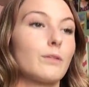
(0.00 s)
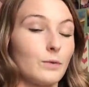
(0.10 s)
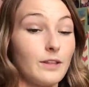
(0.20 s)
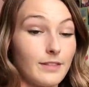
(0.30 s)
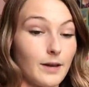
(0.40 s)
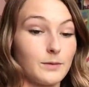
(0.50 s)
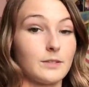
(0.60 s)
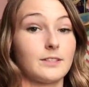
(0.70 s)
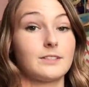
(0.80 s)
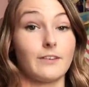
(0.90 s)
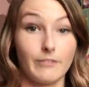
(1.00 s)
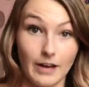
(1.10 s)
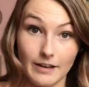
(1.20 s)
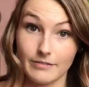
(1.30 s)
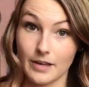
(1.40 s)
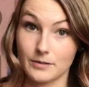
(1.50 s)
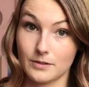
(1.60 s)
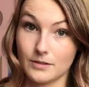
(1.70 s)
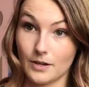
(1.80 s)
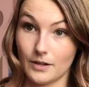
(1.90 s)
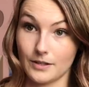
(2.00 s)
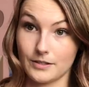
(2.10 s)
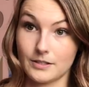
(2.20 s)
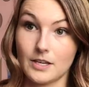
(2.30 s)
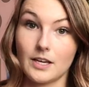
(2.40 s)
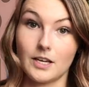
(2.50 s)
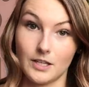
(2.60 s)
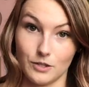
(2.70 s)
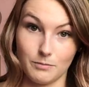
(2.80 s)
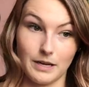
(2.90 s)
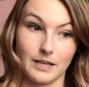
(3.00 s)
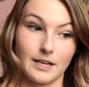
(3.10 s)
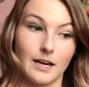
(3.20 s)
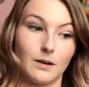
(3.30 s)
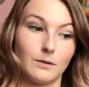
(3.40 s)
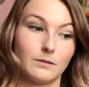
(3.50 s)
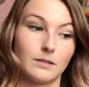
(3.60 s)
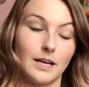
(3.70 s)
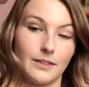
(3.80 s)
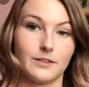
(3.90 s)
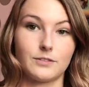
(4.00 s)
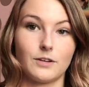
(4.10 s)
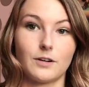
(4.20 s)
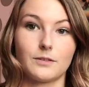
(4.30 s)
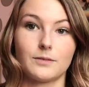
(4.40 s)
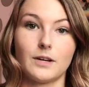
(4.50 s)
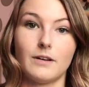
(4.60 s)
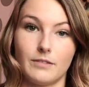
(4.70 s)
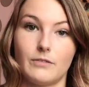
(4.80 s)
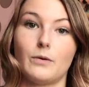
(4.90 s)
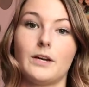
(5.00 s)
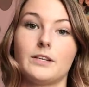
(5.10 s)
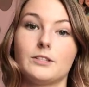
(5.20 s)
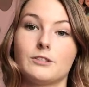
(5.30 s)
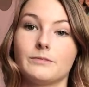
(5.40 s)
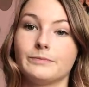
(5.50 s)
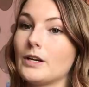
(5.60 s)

$3,000 to $5,000 in your bank account at the start of the voyage.